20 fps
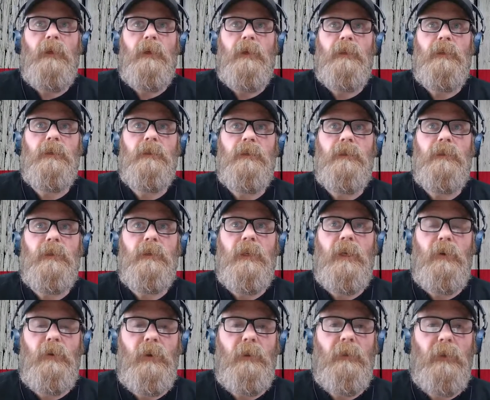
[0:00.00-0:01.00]
the
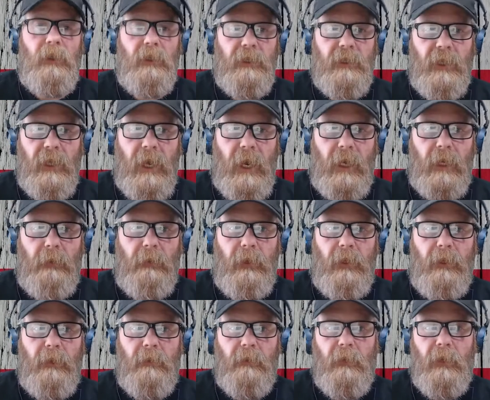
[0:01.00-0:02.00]
Security Police
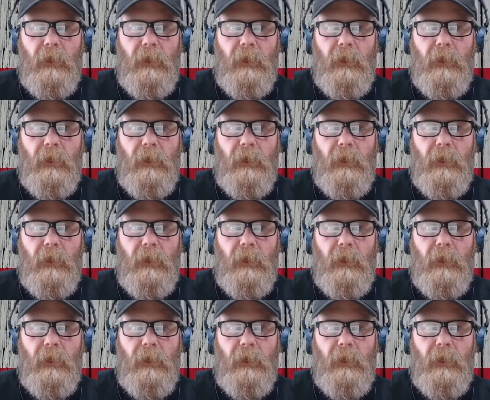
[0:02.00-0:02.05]
Academy,